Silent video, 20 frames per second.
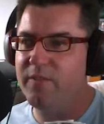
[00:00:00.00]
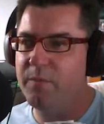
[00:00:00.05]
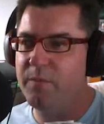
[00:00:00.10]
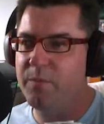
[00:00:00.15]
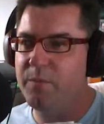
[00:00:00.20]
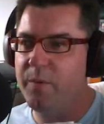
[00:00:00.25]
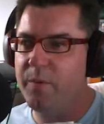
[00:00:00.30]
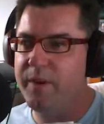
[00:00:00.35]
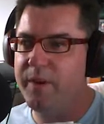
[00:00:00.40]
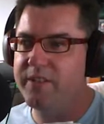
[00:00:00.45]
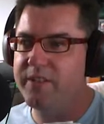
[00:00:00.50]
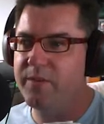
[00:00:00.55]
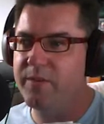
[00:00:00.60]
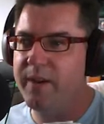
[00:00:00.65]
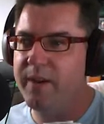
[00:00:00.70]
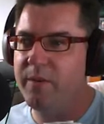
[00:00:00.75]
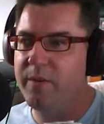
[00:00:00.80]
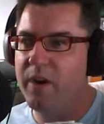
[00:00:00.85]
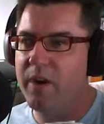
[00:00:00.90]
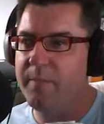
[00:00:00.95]
from the
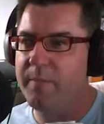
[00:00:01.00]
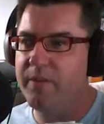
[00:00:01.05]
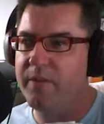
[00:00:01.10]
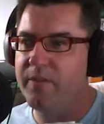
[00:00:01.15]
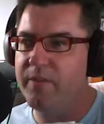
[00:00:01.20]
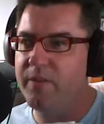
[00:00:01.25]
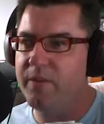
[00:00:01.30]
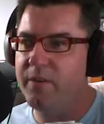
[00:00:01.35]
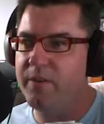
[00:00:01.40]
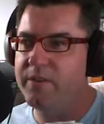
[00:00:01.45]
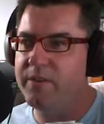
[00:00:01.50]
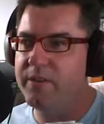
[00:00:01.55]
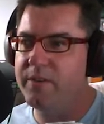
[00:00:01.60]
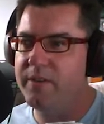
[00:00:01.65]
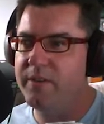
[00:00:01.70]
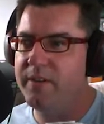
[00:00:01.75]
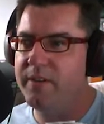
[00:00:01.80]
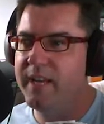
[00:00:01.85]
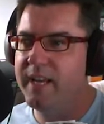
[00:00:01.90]
windscreen wiper through to